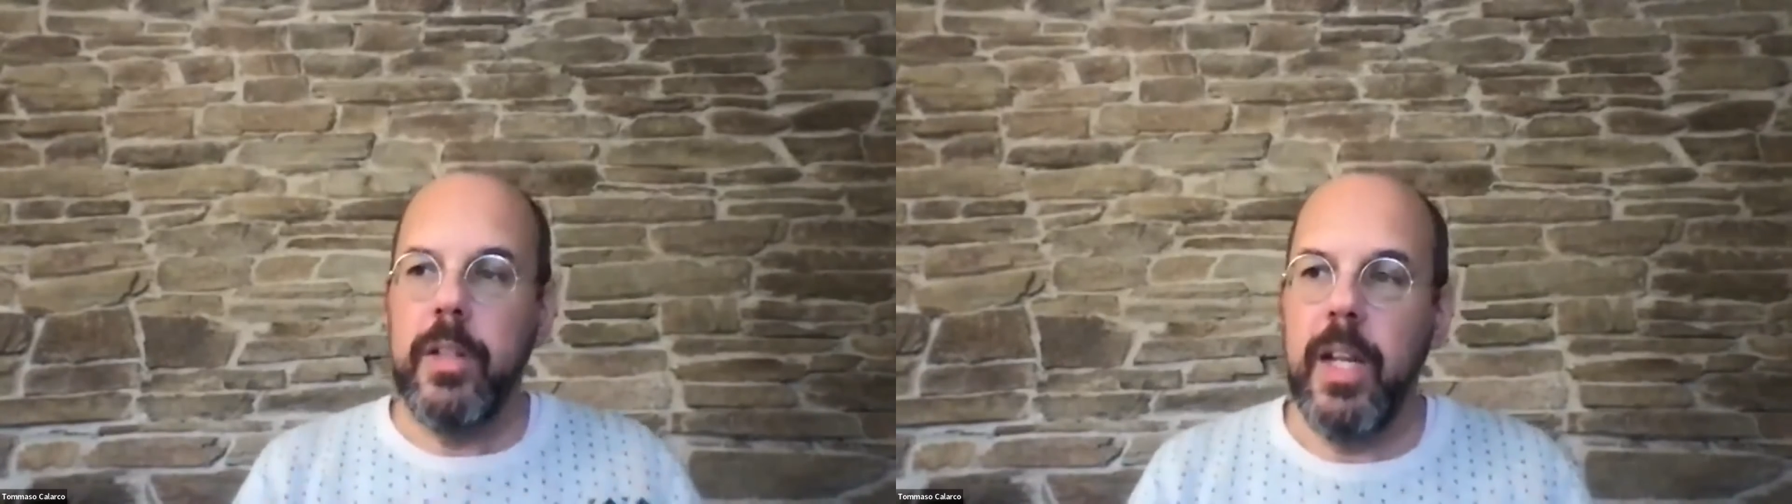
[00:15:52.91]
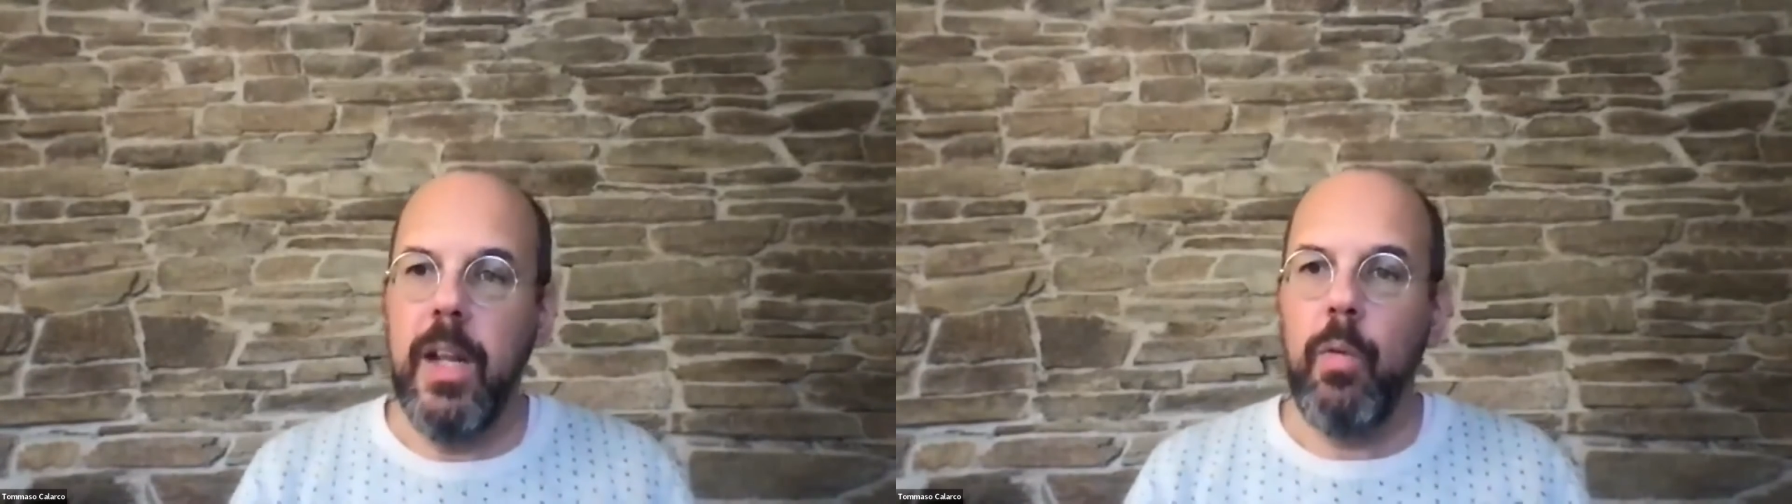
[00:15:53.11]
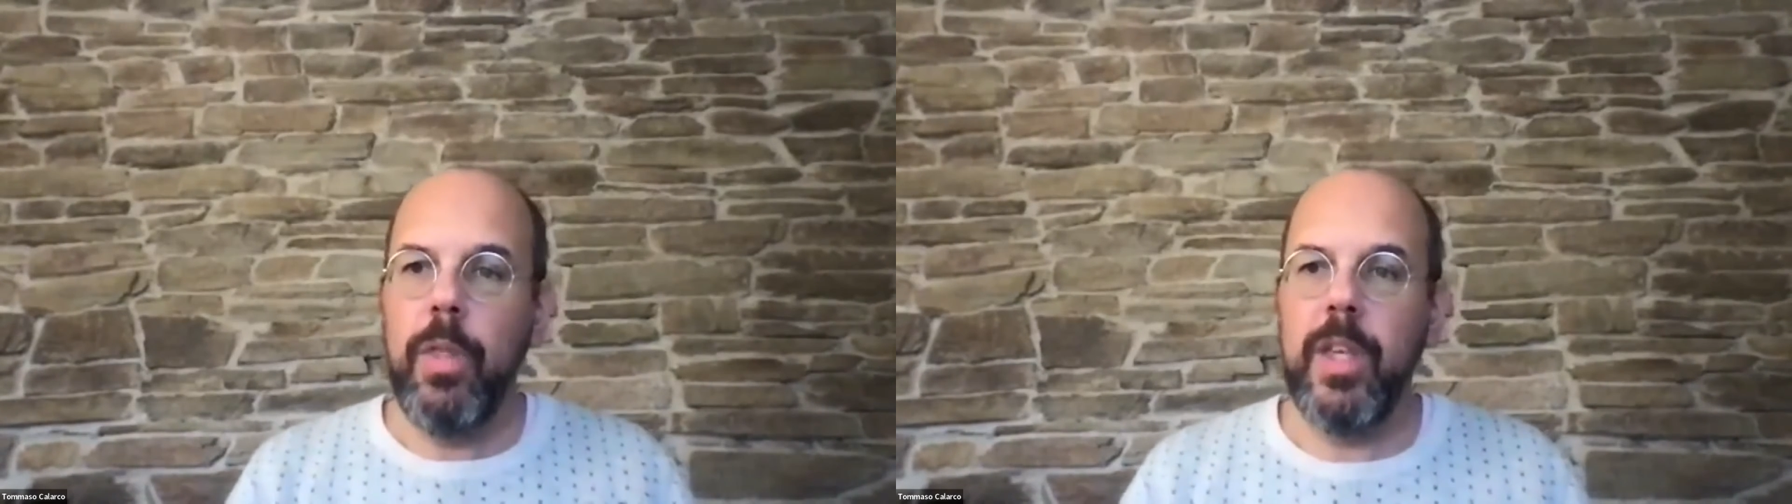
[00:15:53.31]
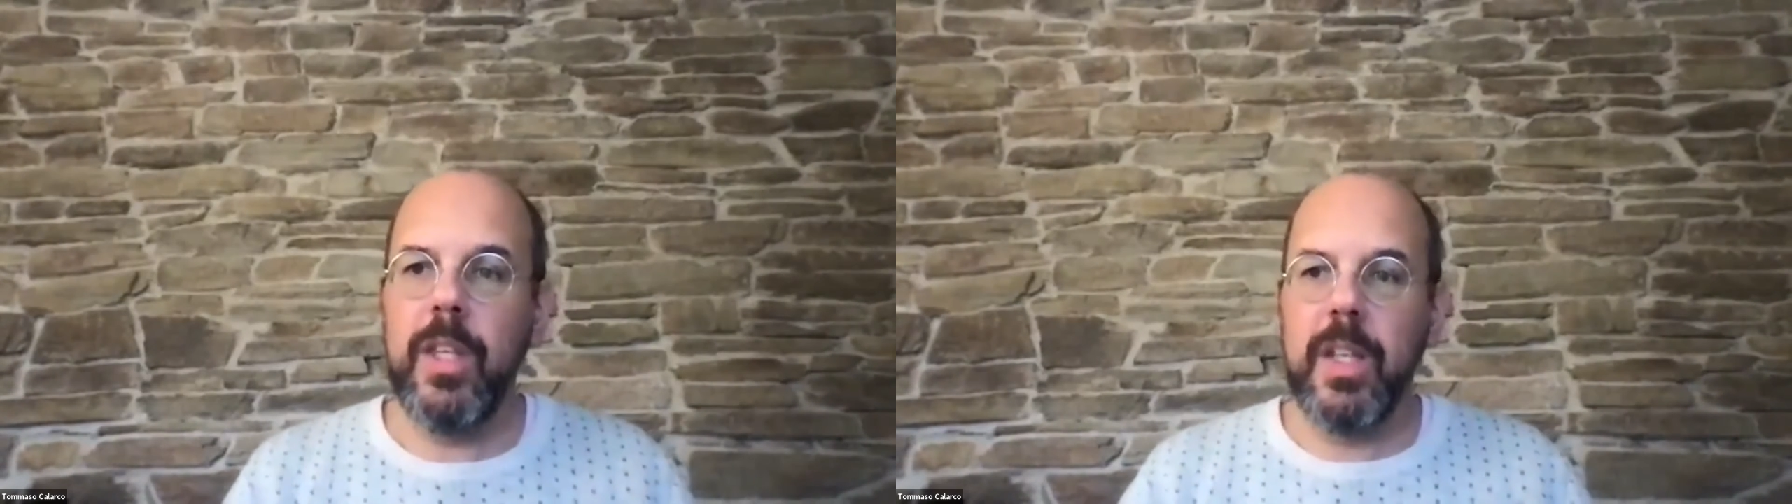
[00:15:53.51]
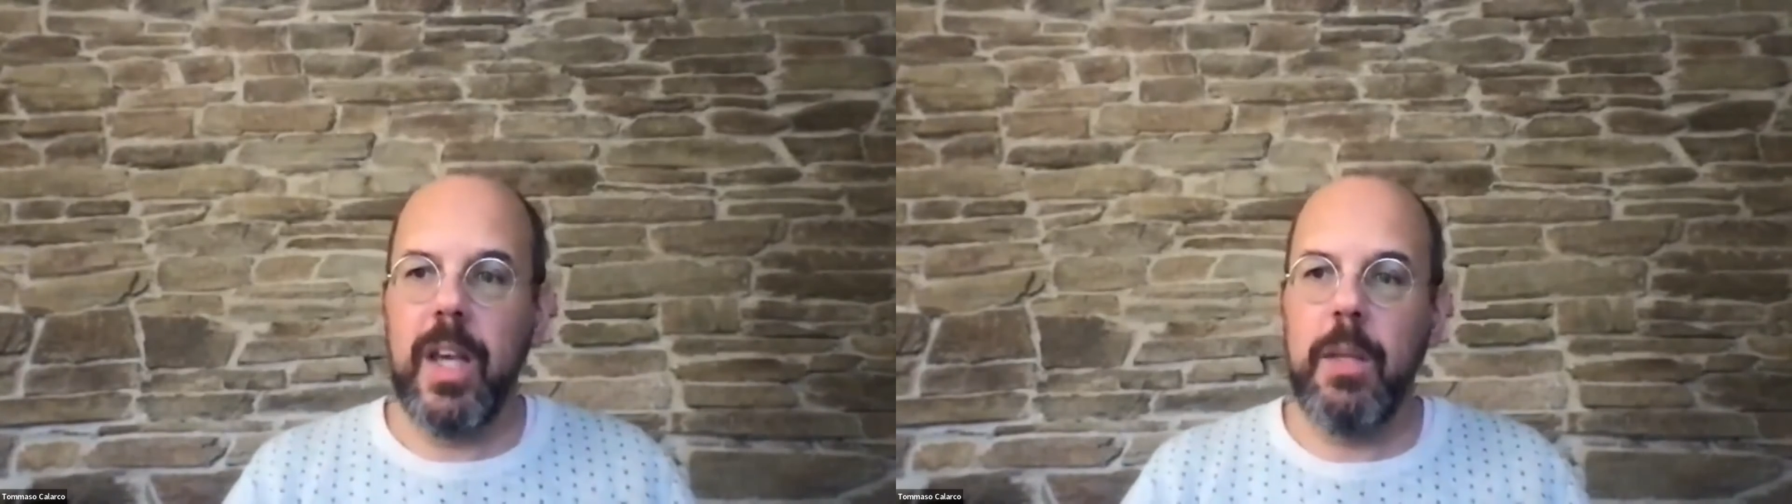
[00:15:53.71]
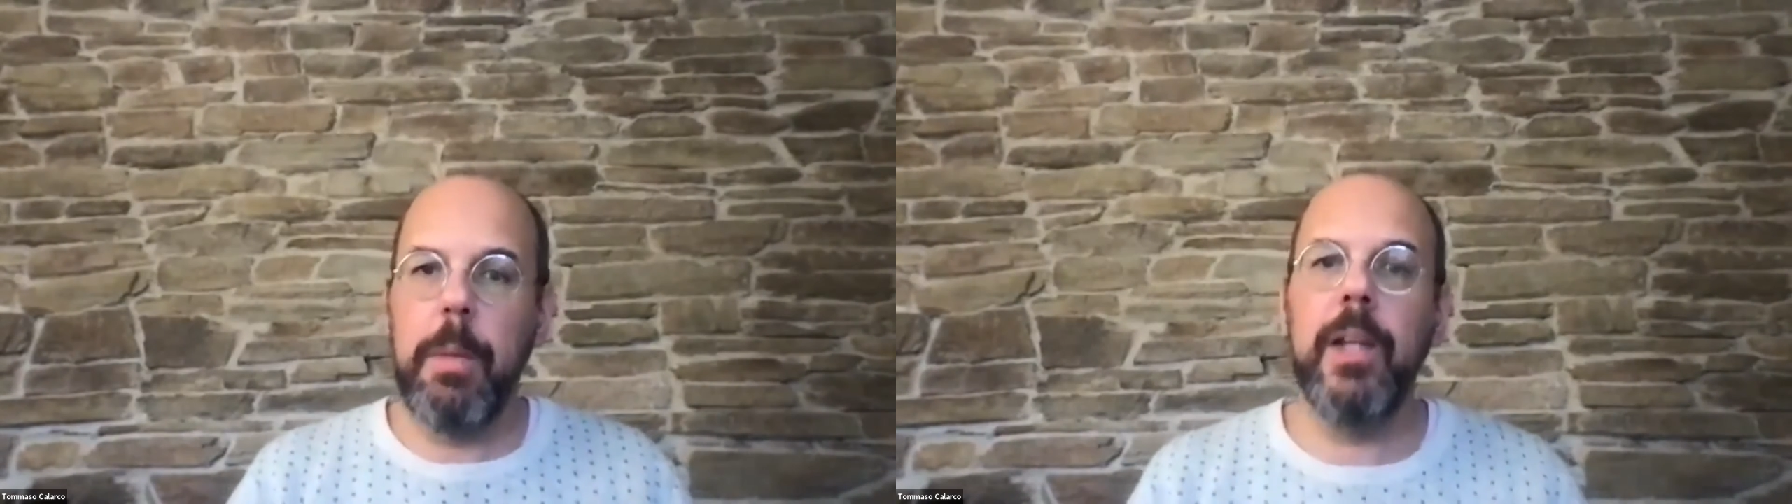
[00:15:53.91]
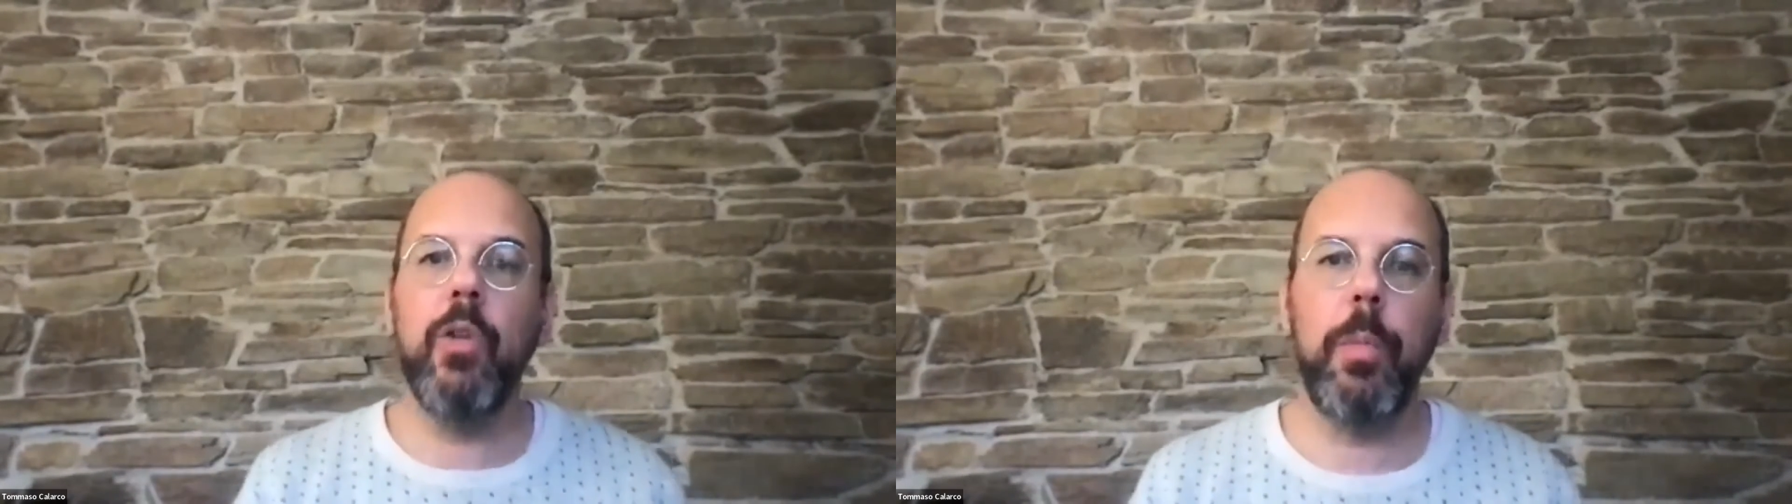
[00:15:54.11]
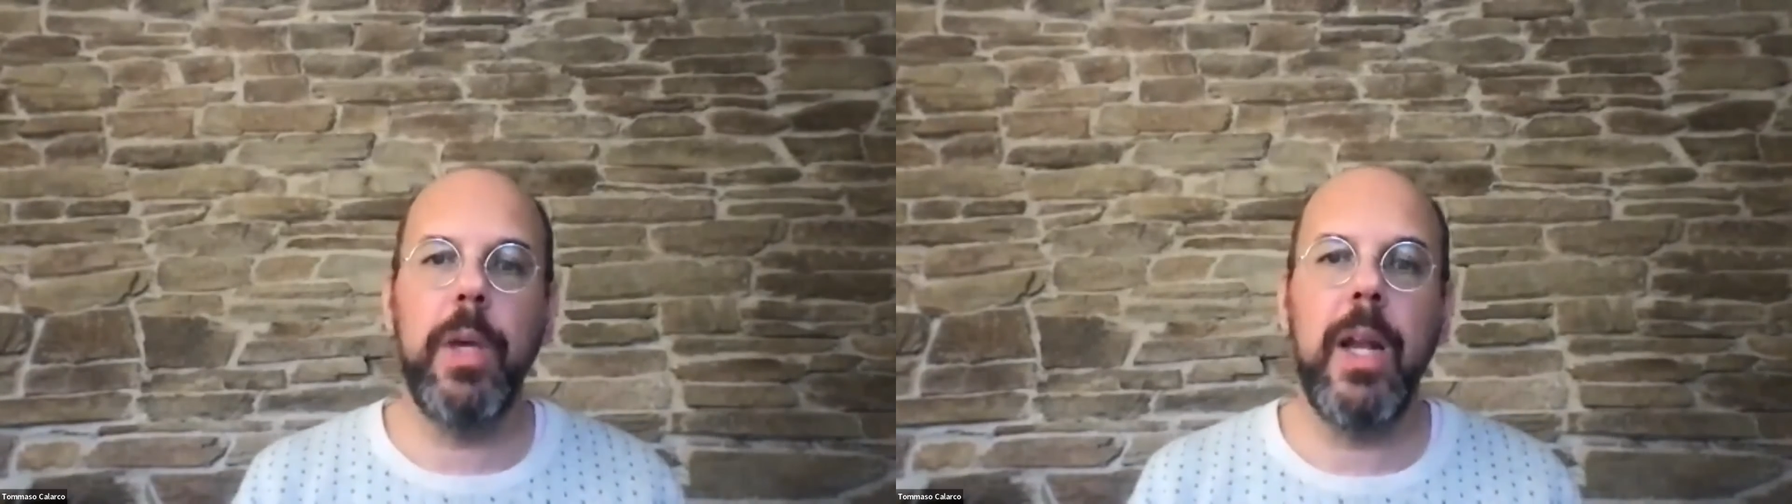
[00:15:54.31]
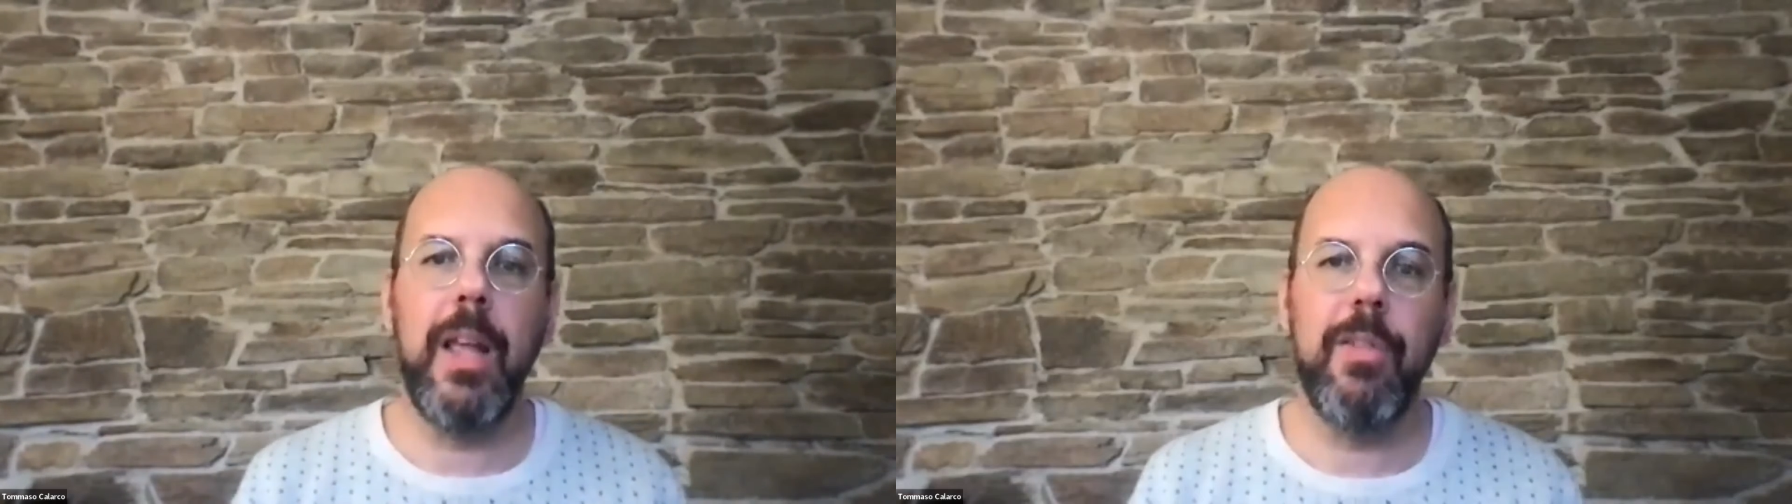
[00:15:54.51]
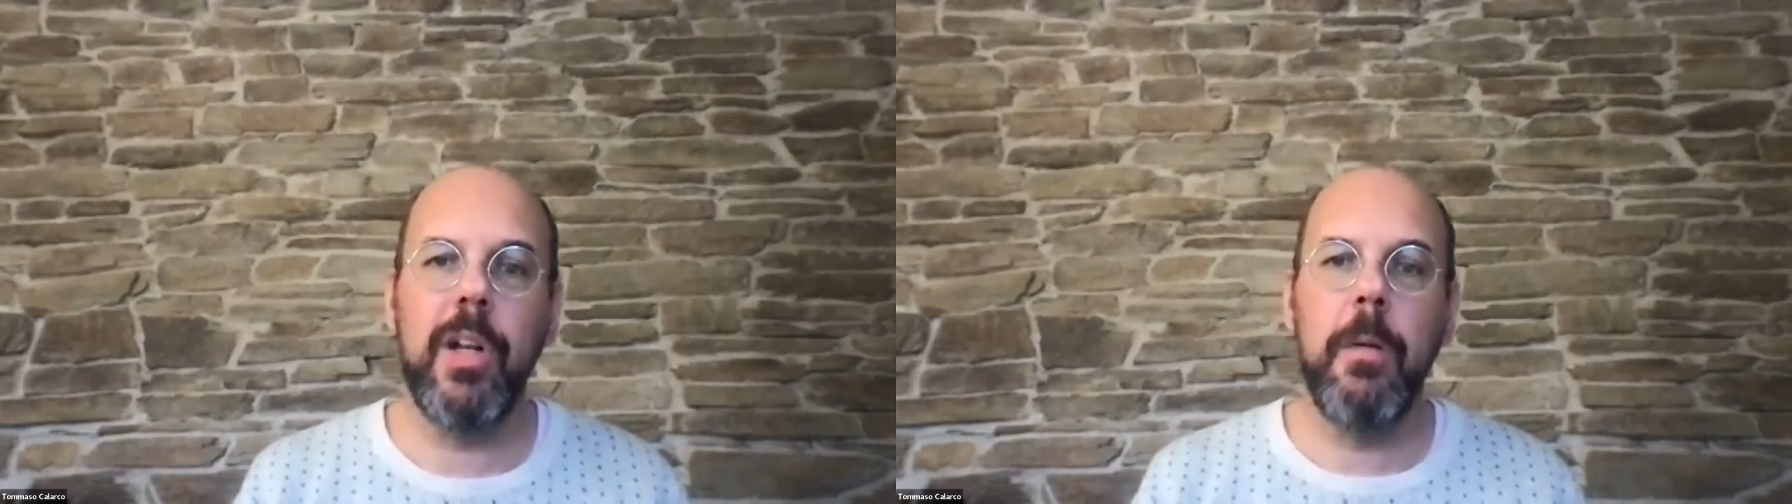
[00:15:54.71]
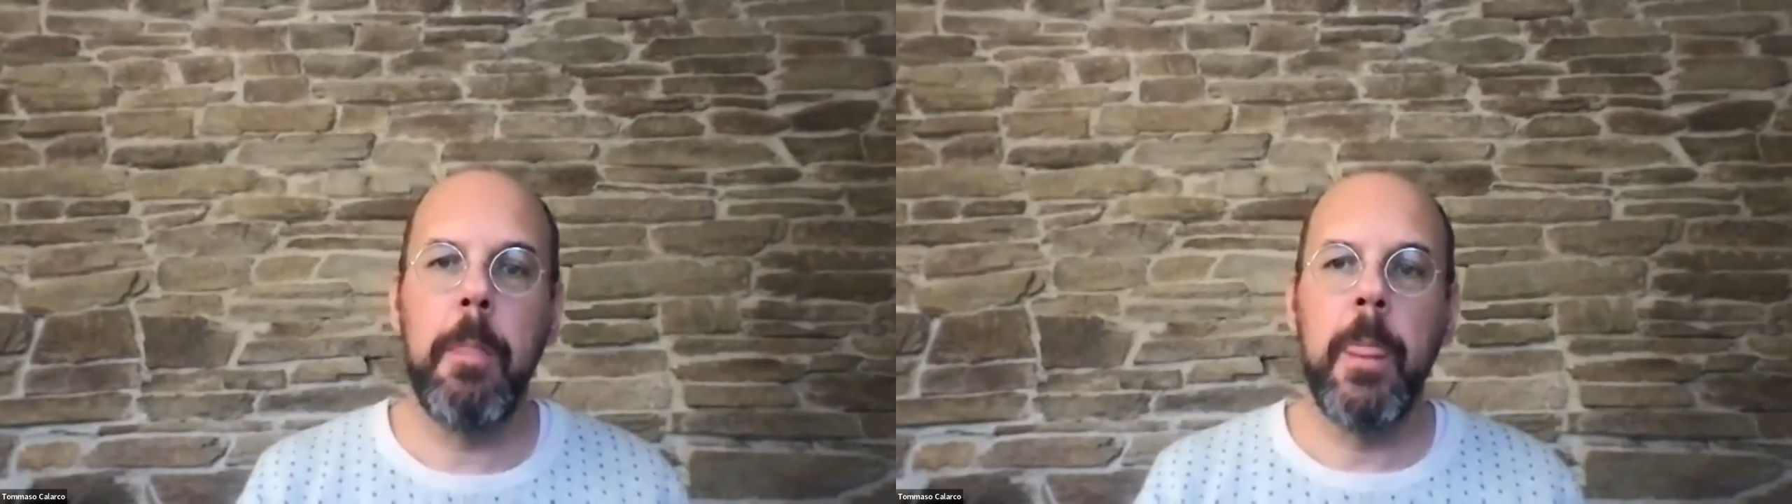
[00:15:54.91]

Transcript: dealing with this at pan-European level,